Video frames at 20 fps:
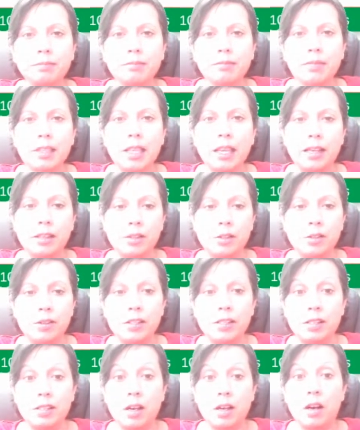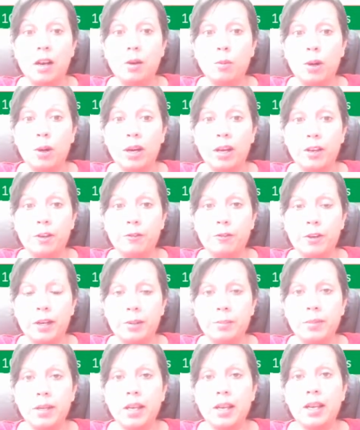And so this is our
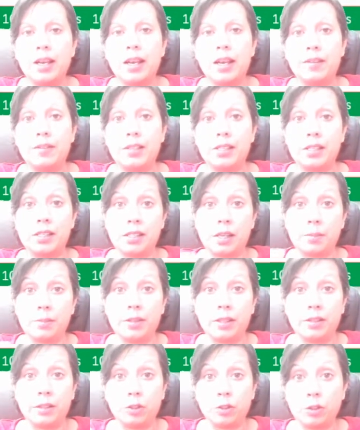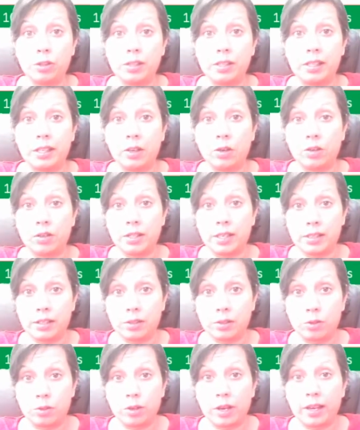wireframe, and this is something that you'll see on Test
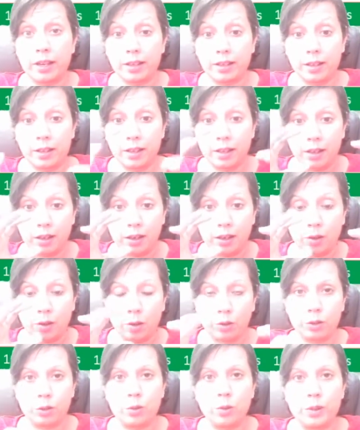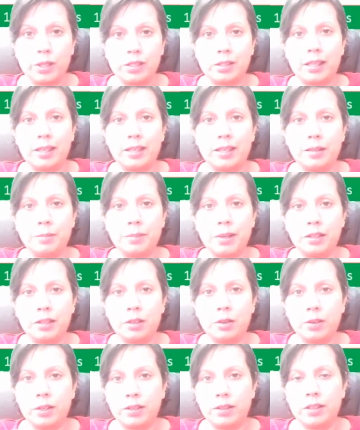and Track on your quiz-taking
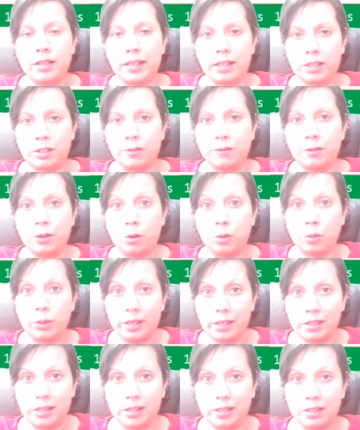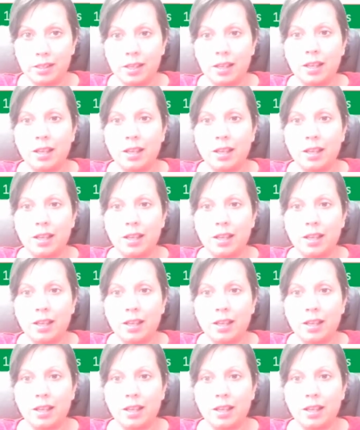menu in the next few weeks.